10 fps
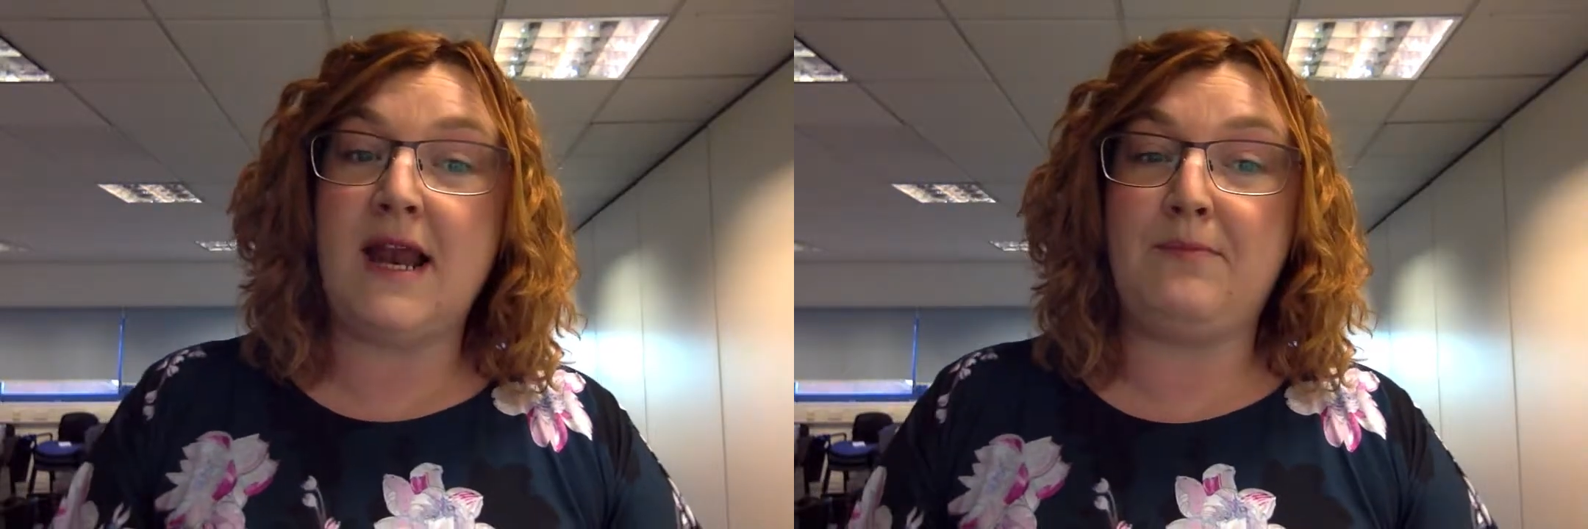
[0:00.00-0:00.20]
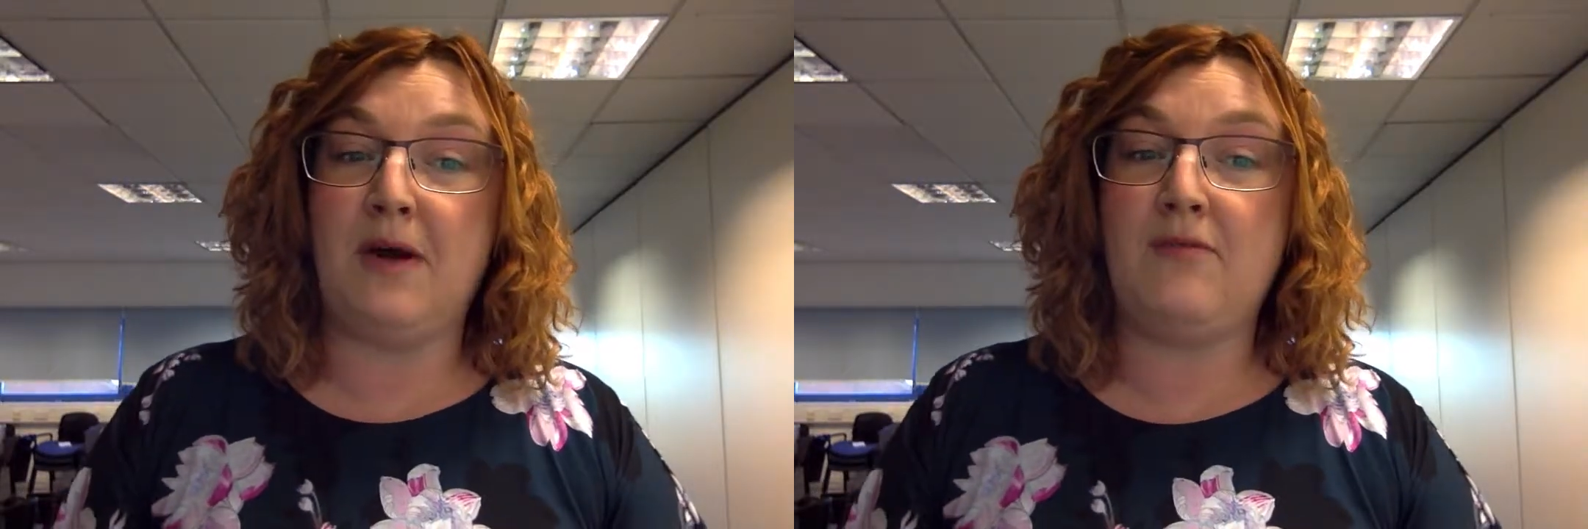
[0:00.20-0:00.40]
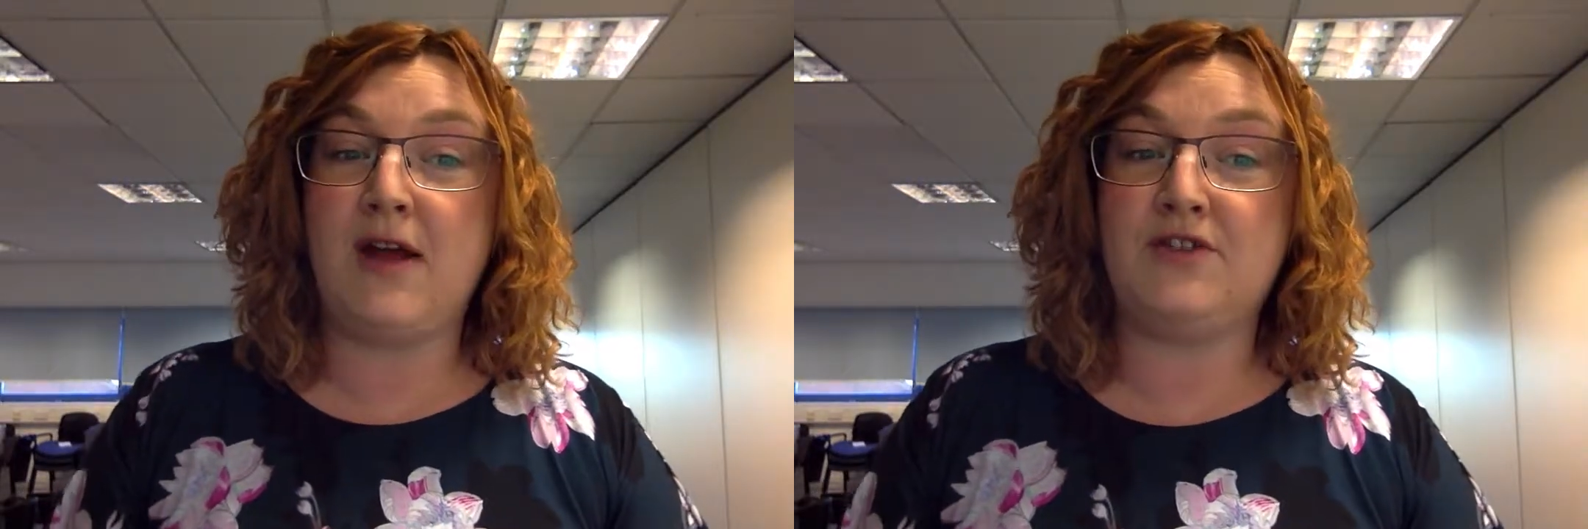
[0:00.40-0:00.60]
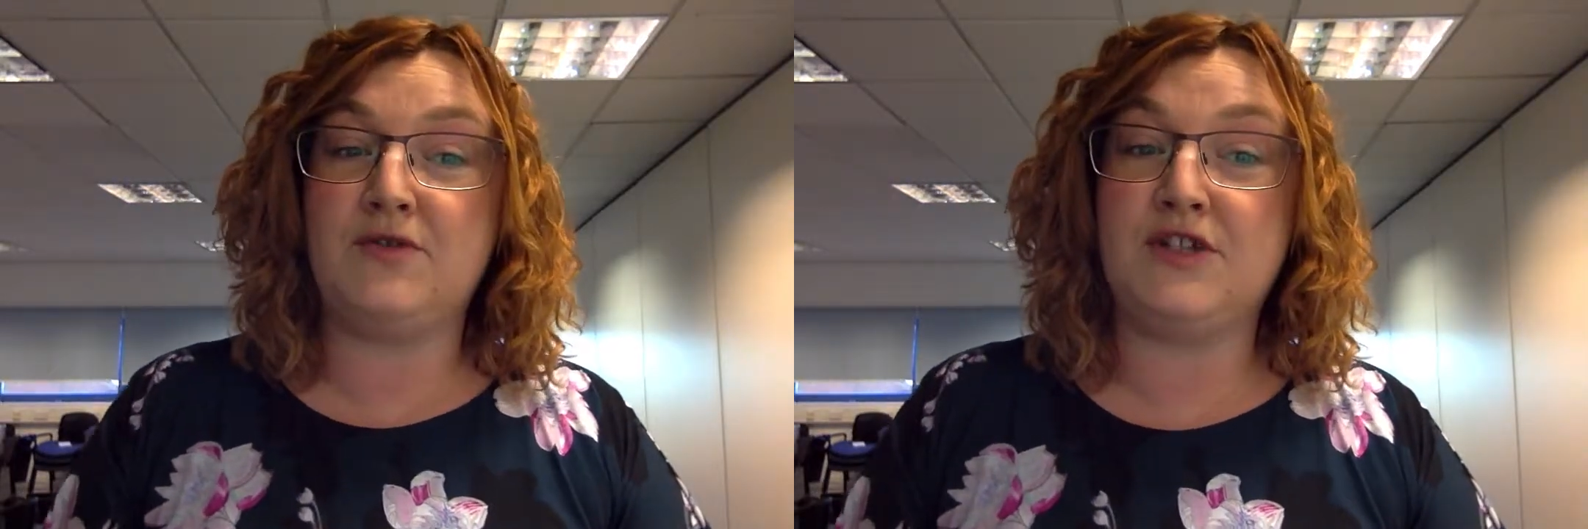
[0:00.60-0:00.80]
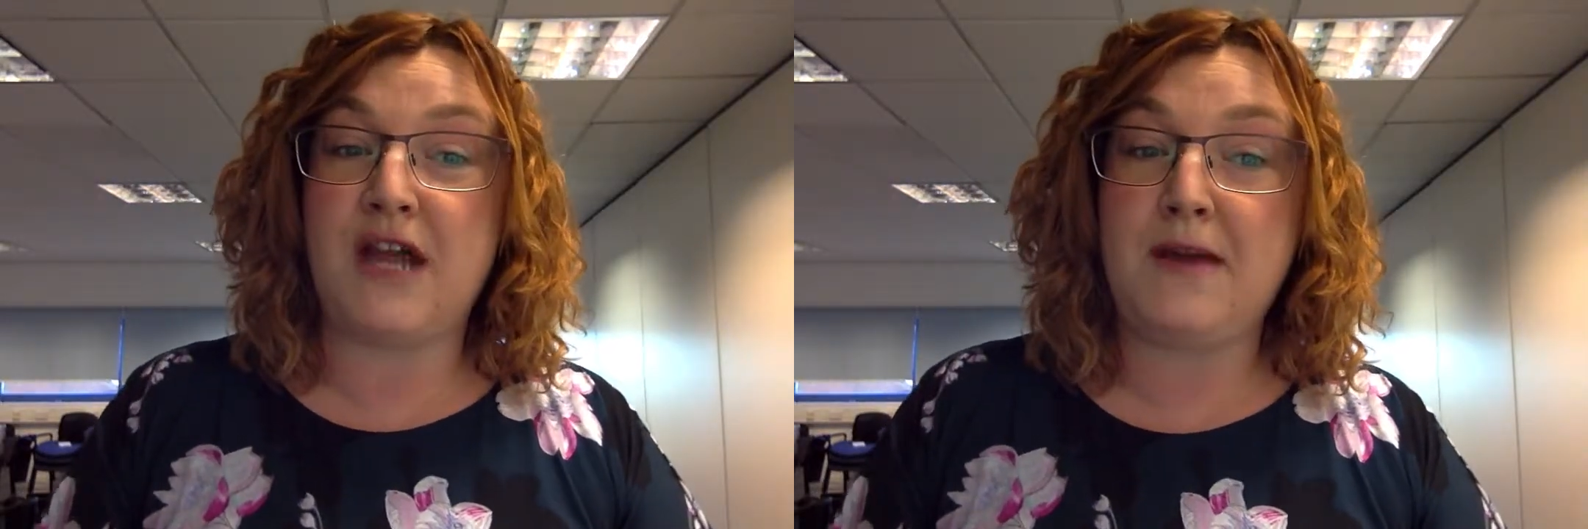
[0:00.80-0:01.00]
led by
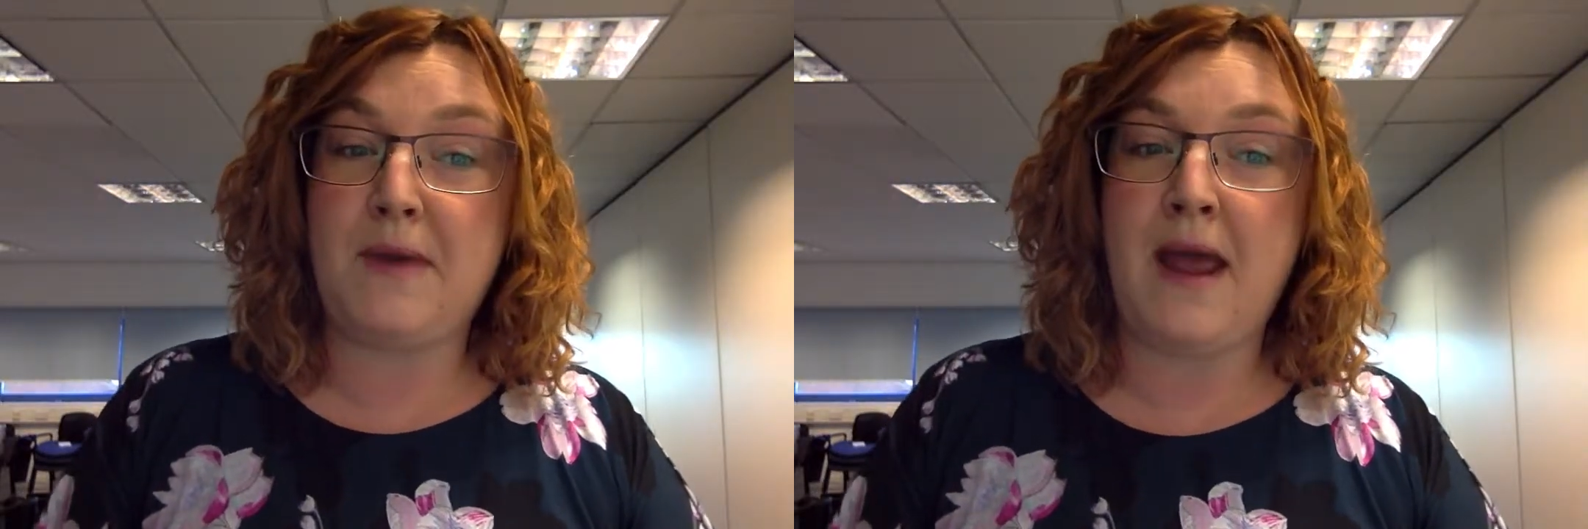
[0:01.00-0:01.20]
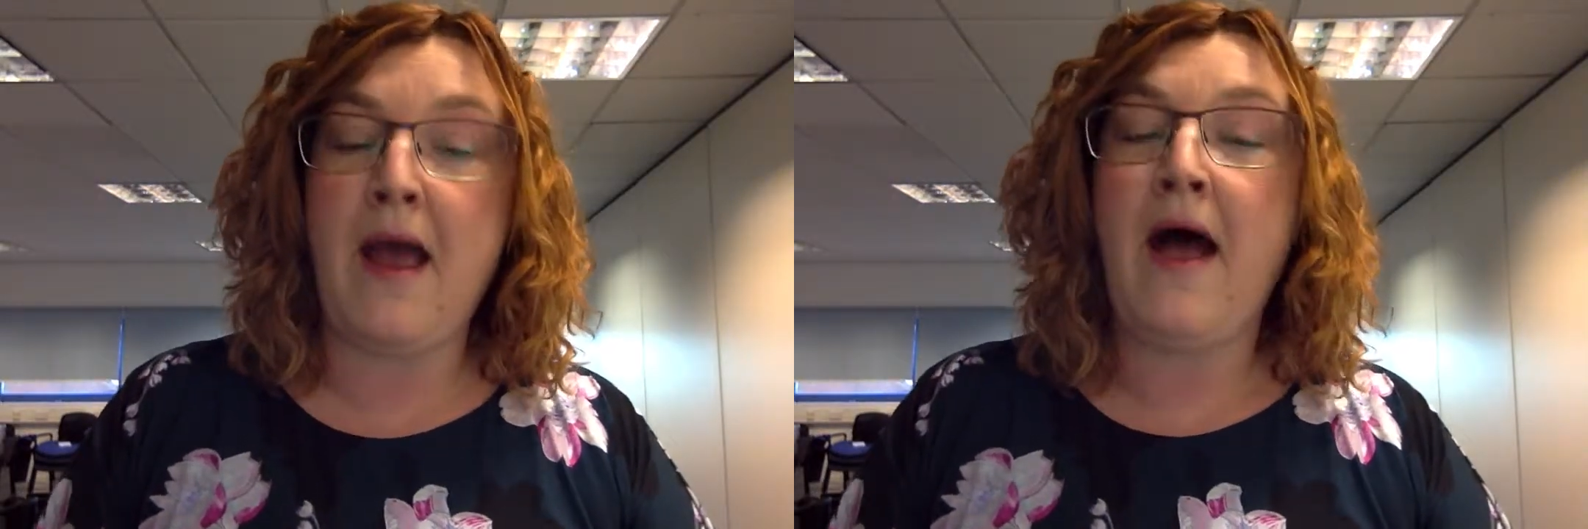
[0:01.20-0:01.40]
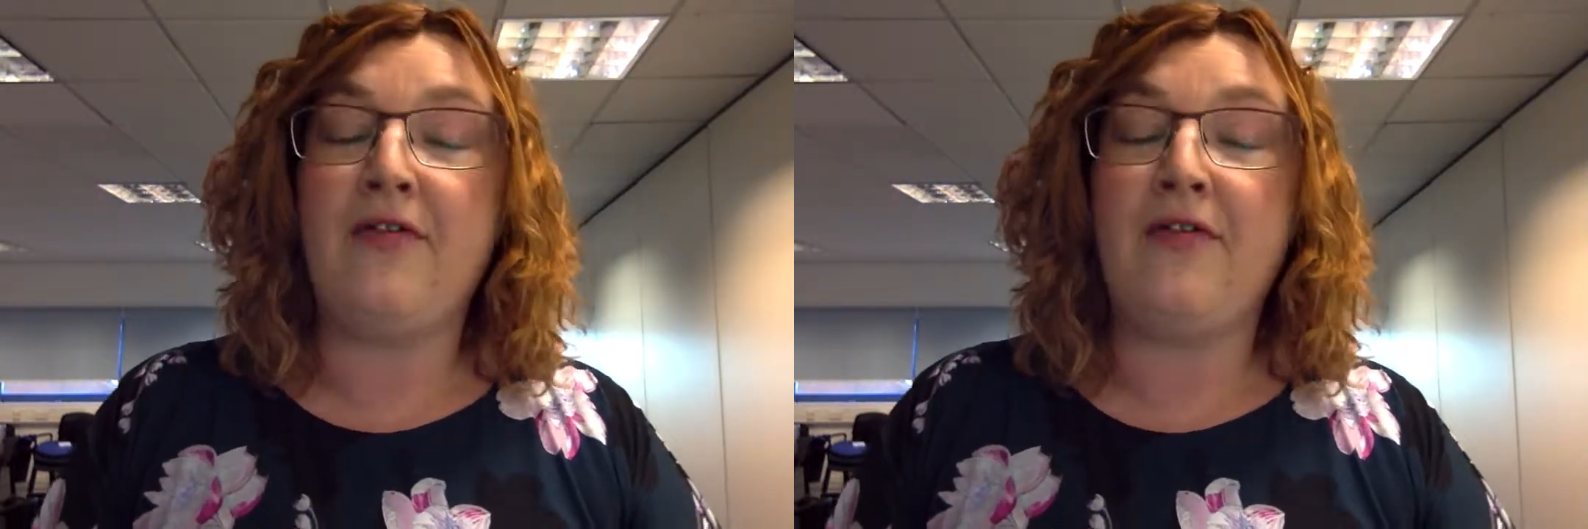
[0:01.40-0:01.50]
Rachel Shapey.